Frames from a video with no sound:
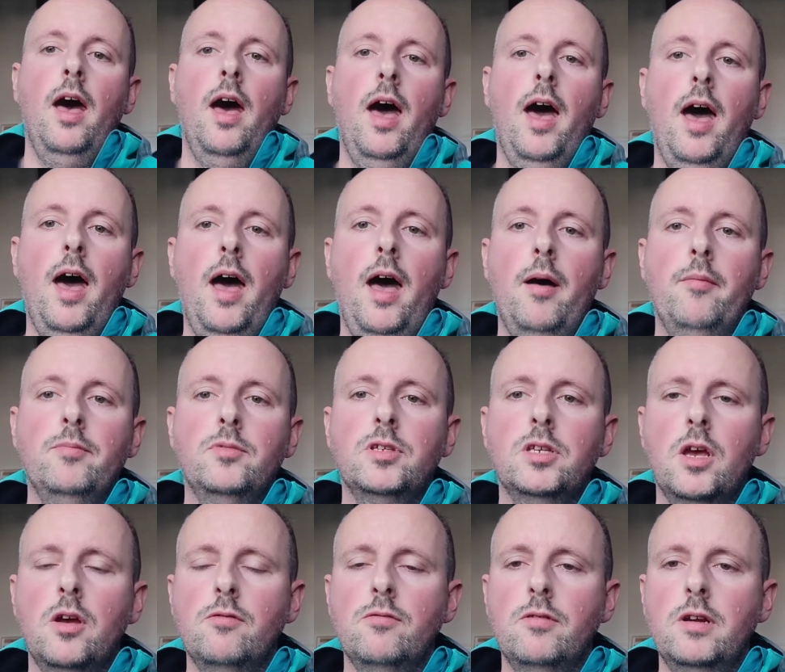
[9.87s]

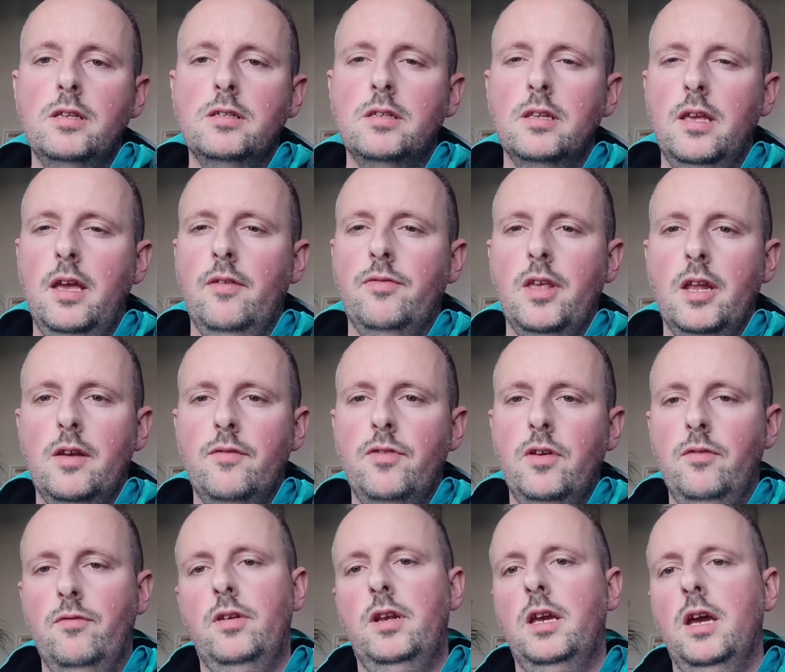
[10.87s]
So recently I've done a
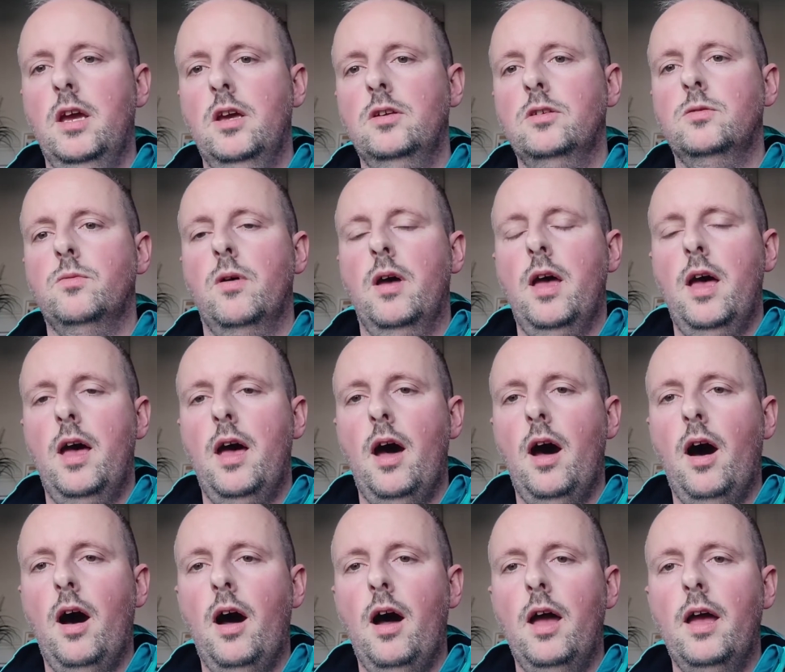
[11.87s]
few videos where
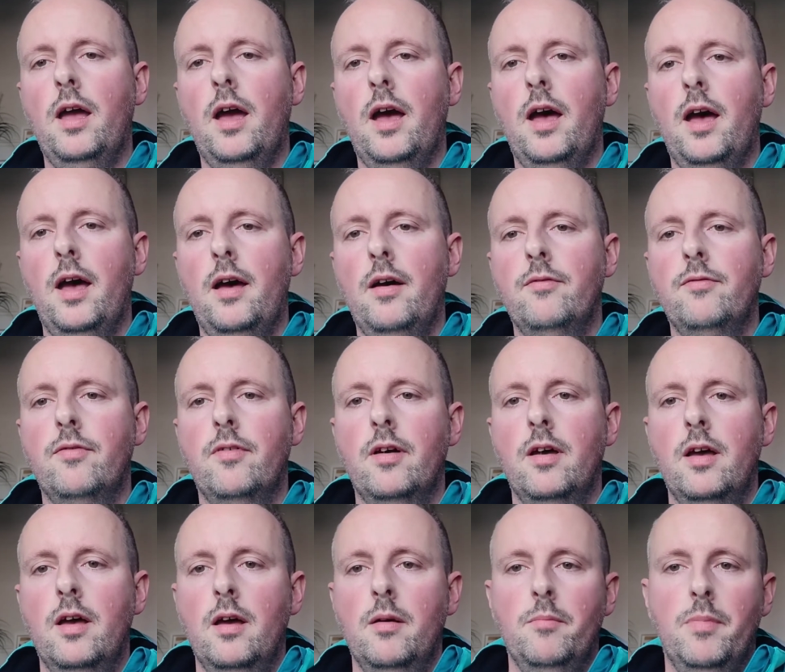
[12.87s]
I have
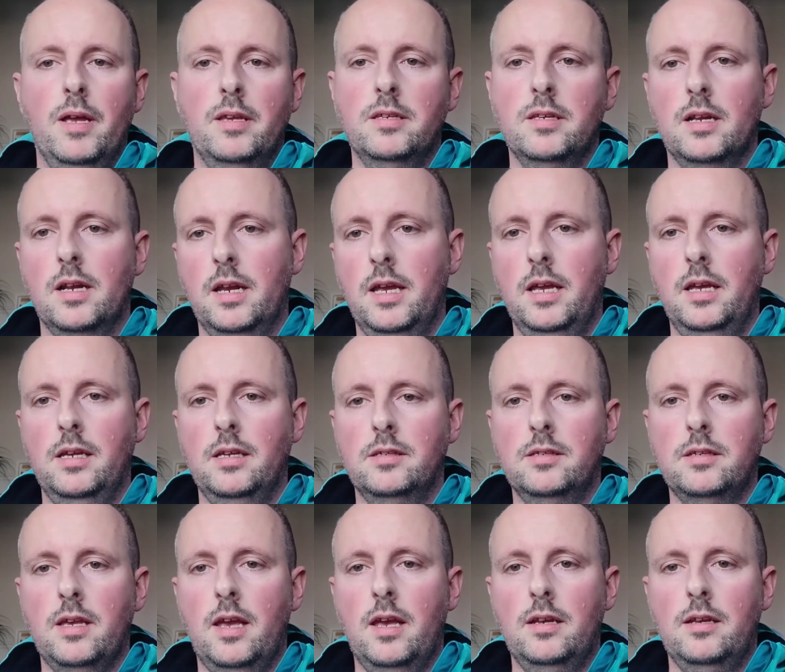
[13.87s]
basically
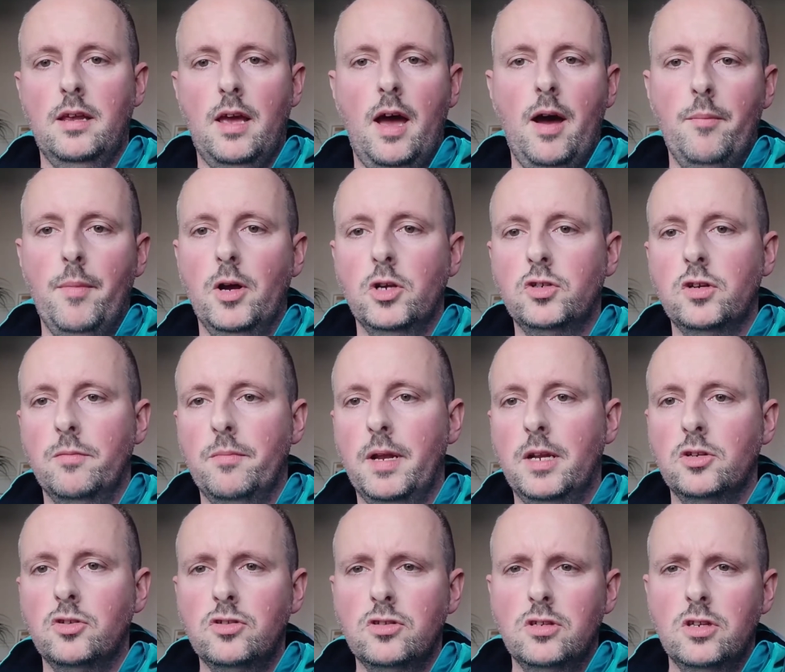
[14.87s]
said how much I've
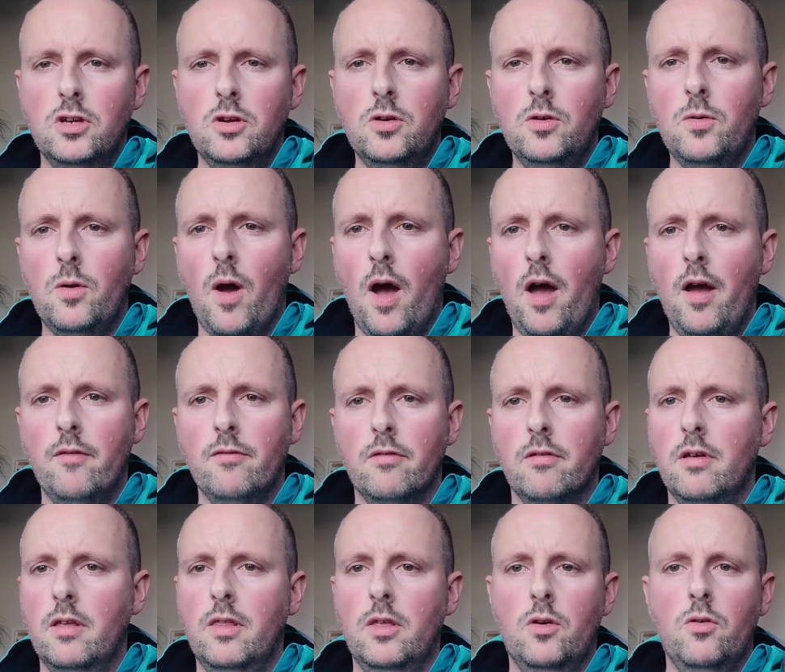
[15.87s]
managed to do
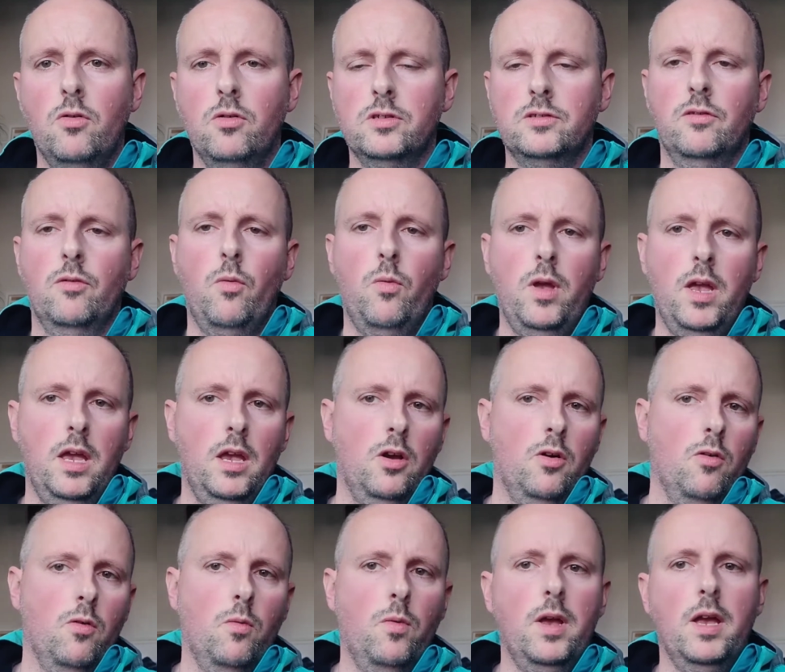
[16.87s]
over the course of a
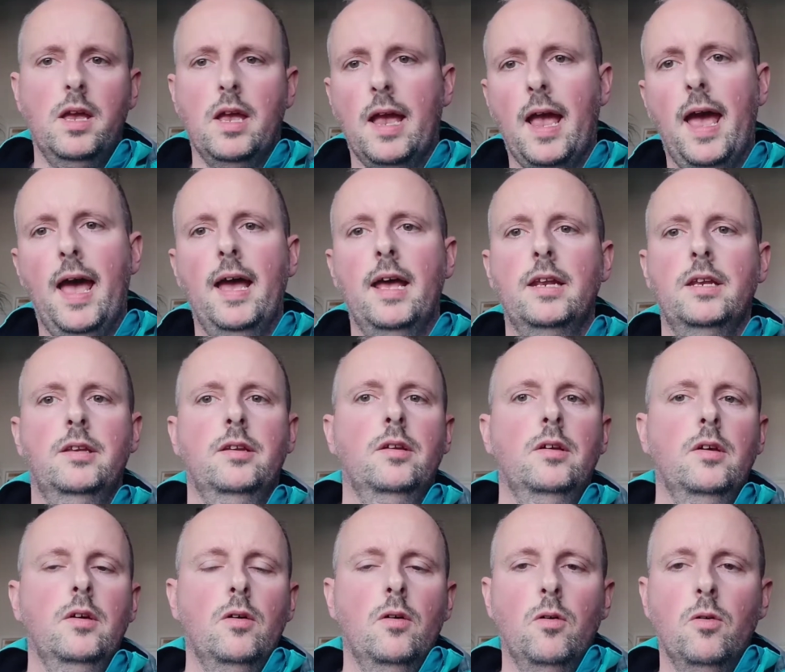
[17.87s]
week or a weekend
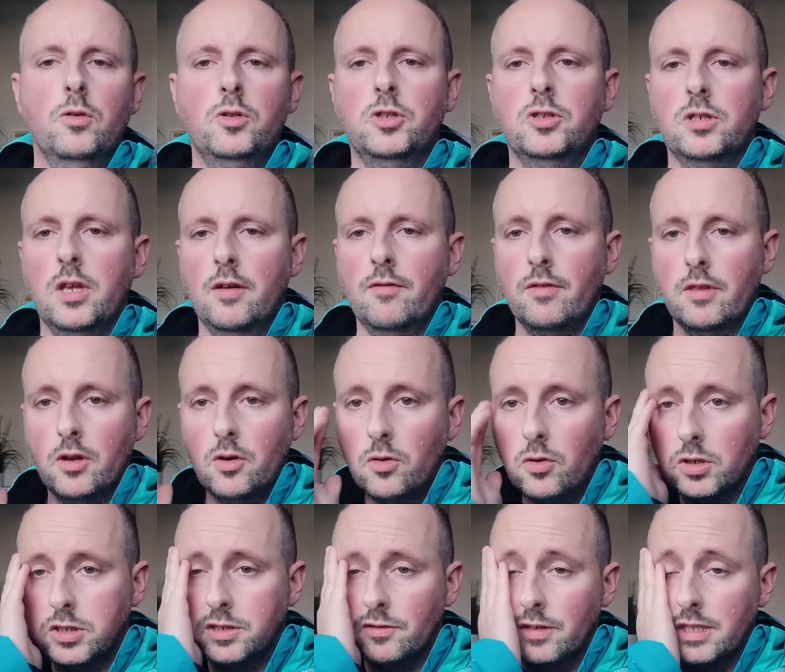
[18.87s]
or just over the
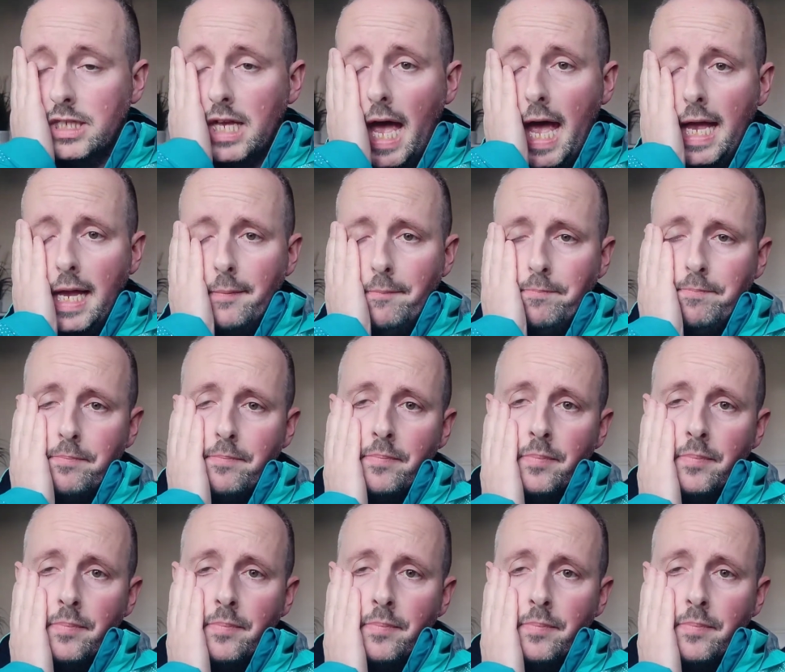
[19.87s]
course of a day,